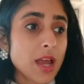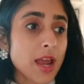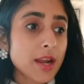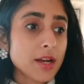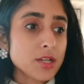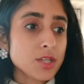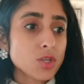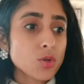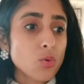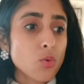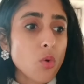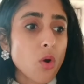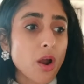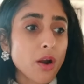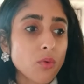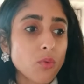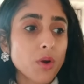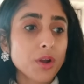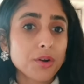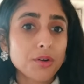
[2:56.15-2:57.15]
and you
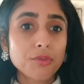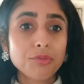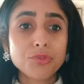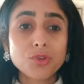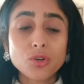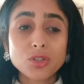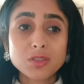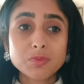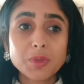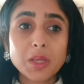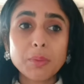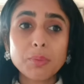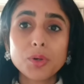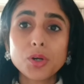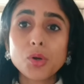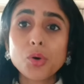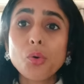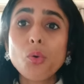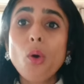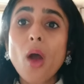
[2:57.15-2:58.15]
are one of those people
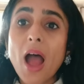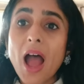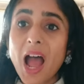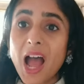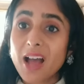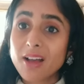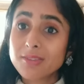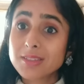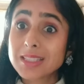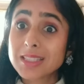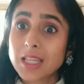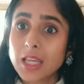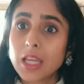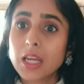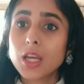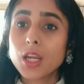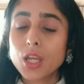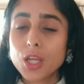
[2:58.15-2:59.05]
who have skin